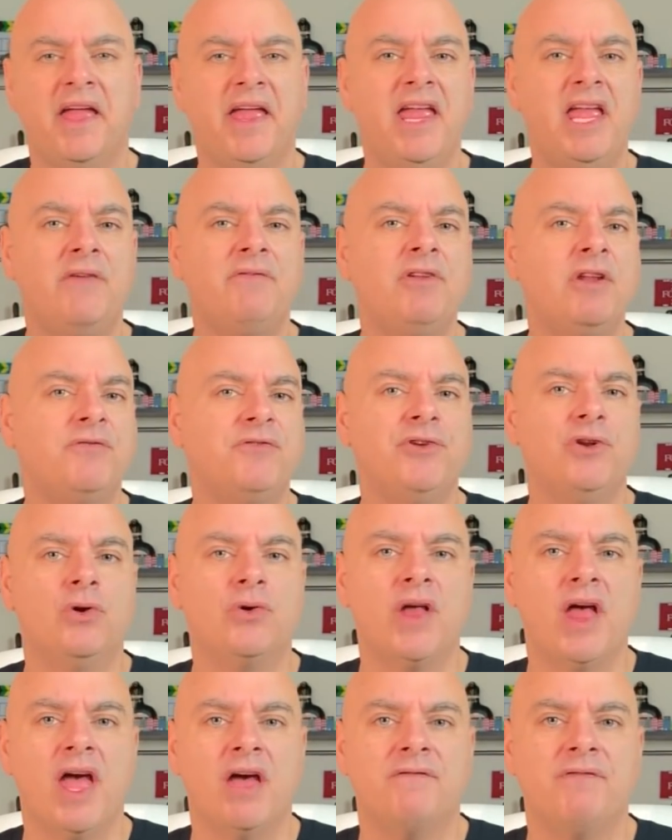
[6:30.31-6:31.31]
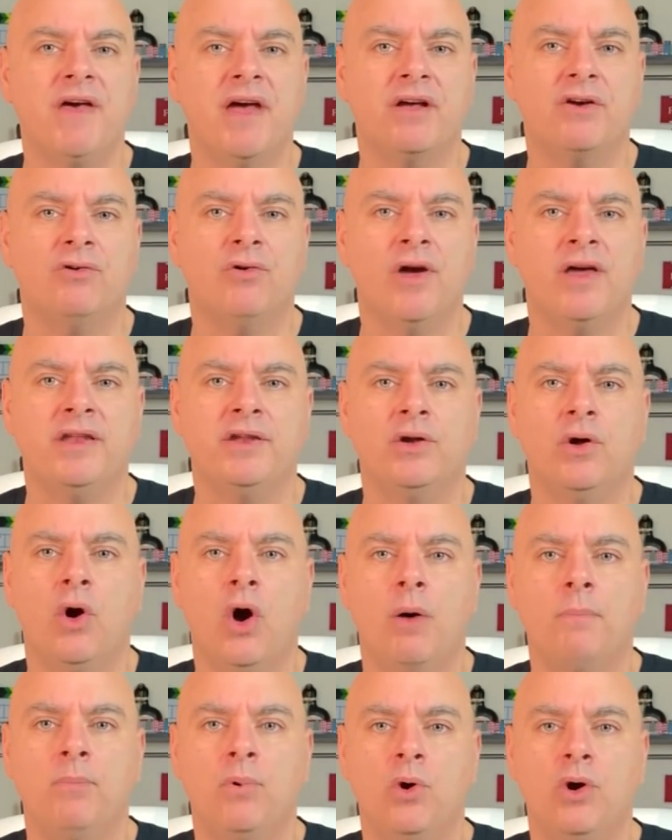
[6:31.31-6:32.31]
Even if you don't have that credit
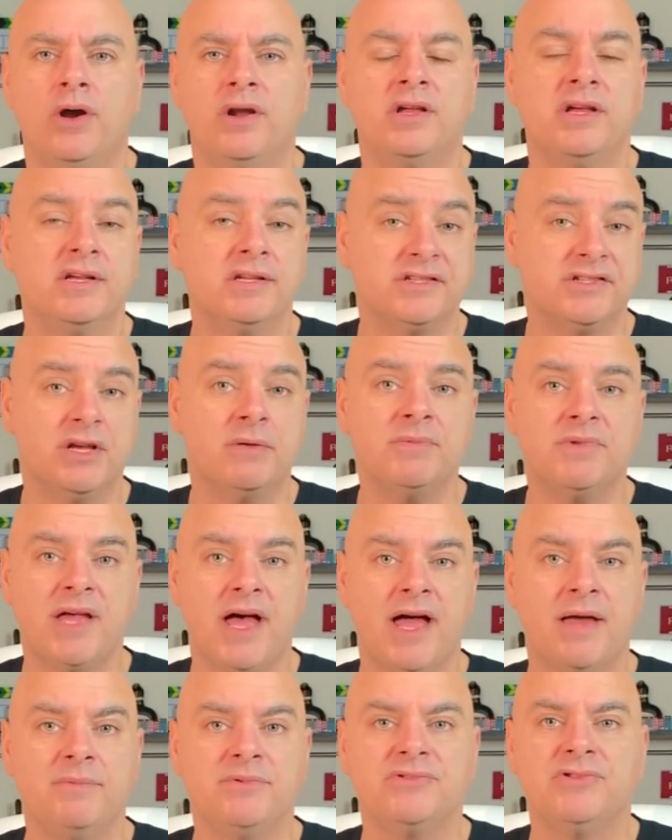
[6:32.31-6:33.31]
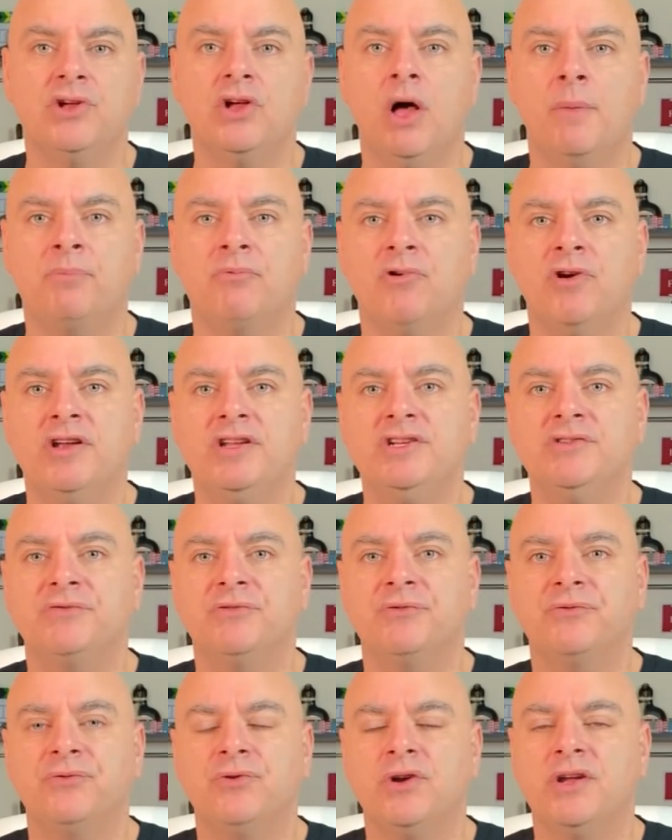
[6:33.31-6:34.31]
on board, sometimes they'll upgrade you
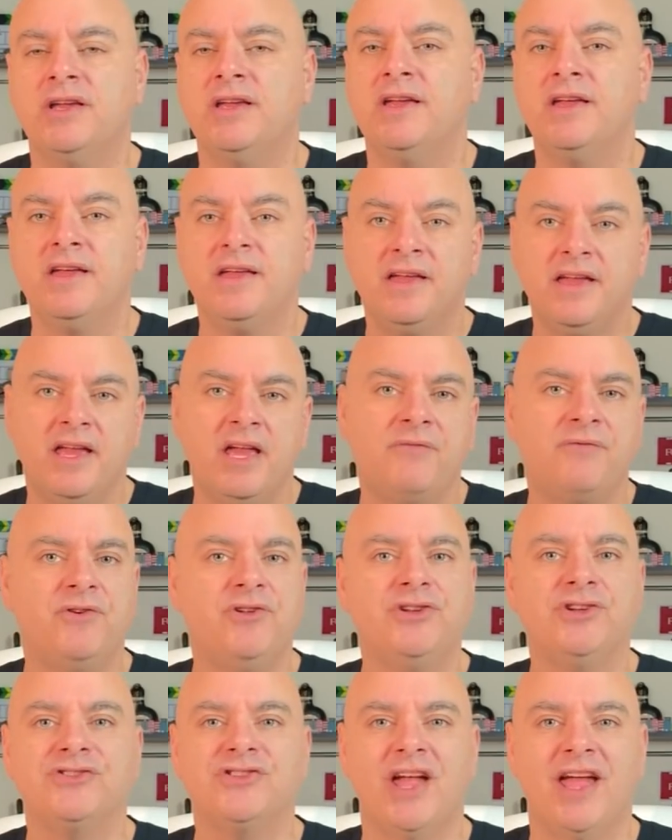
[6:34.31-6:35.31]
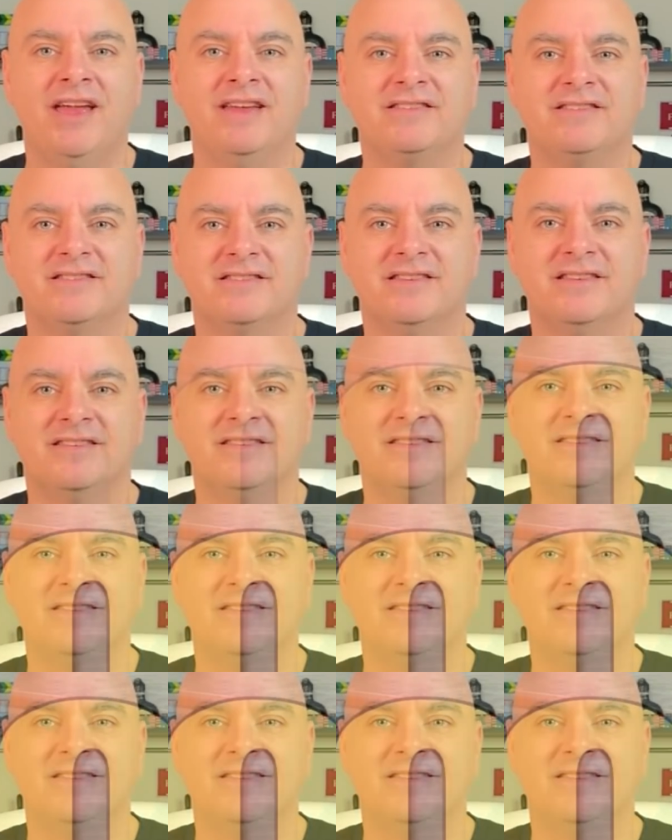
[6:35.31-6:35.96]
for free if you just ask.